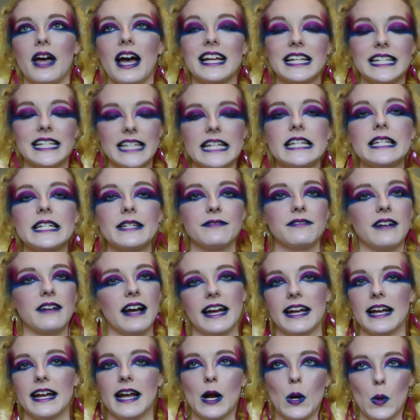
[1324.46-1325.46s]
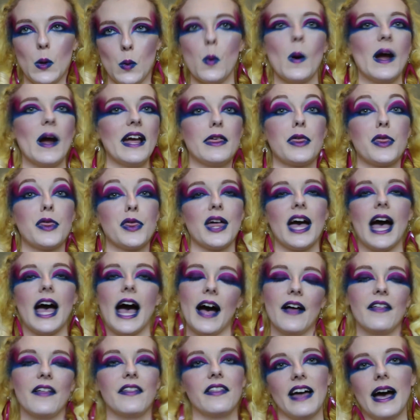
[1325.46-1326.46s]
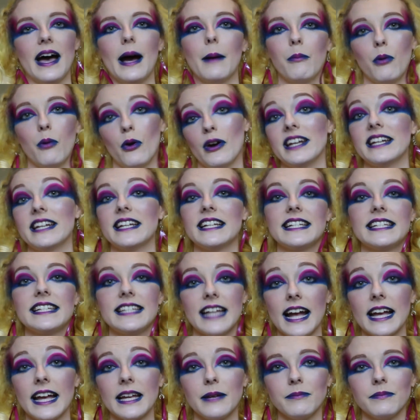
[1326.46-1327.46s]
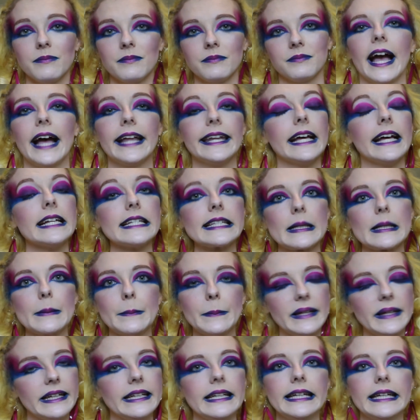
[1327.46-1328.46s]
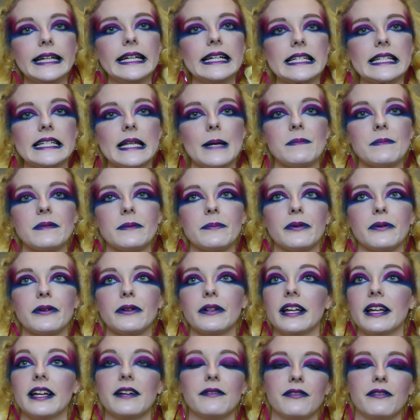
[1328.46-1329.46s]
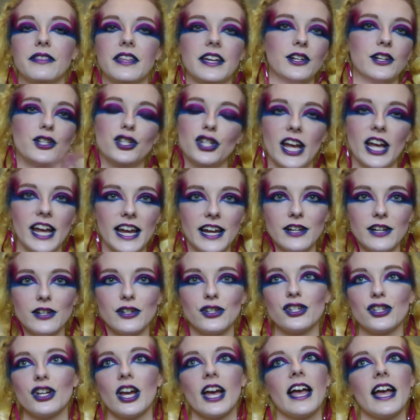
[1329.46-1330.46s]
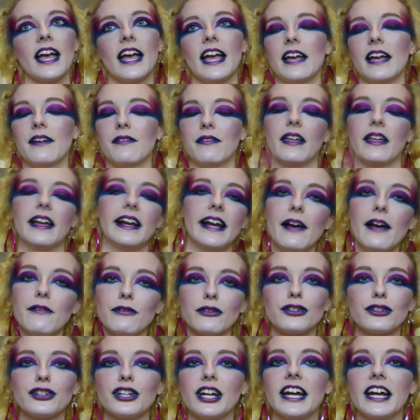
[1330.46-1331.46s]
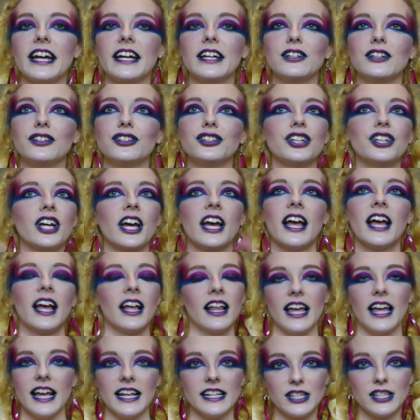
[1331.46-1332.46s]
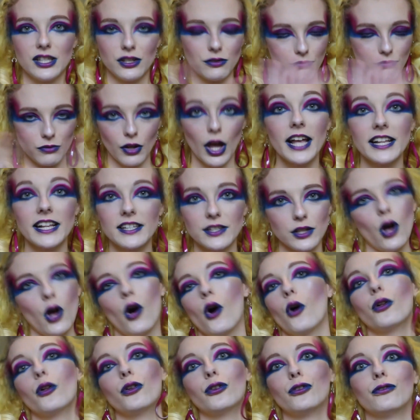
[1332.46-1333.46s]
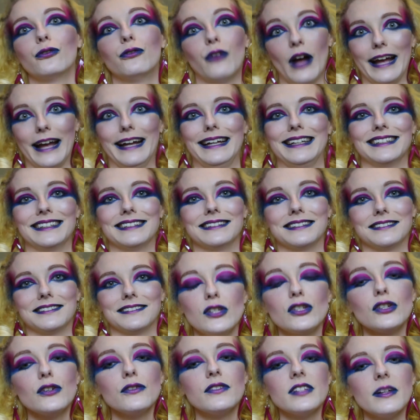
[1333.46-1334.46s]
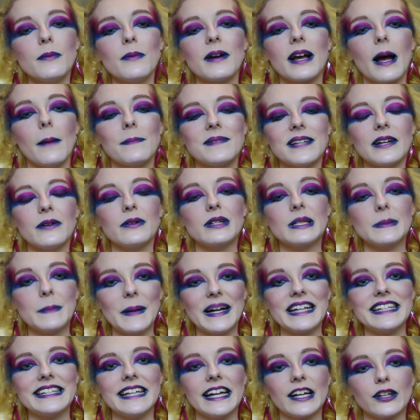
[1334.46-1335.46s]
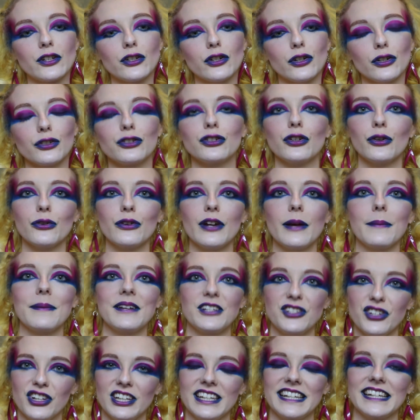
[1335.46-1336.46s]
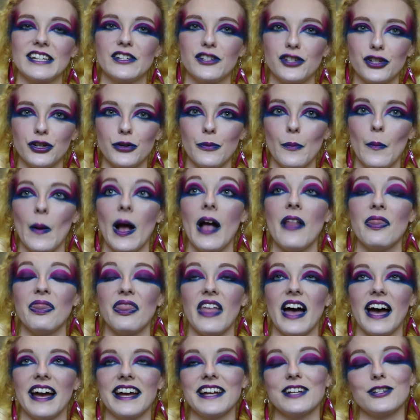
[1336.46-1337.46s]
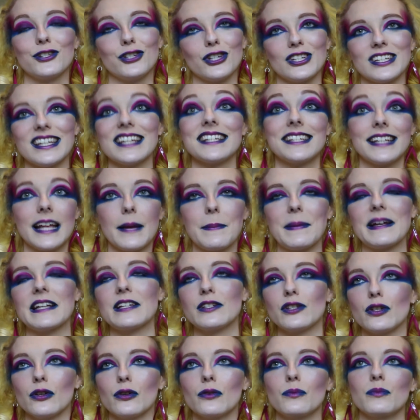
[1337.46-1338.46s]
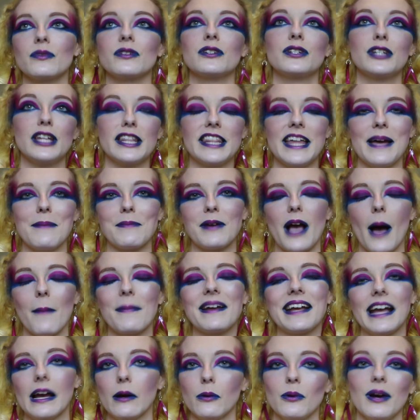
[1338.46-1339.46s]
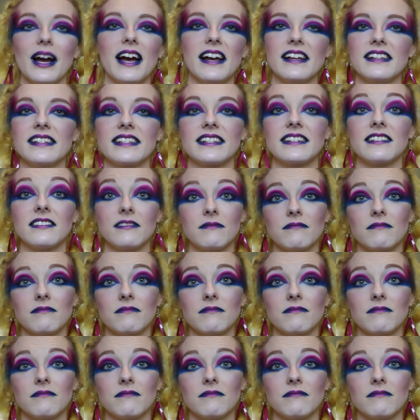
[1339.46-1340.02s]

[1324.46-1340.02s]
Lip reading: identifying with at that point in time. And that's completely acceptable if they change, if they never change. It's all fine. So if someone comes out as bisexual, don't immediately assume that it's just a stepping stone to them coming out as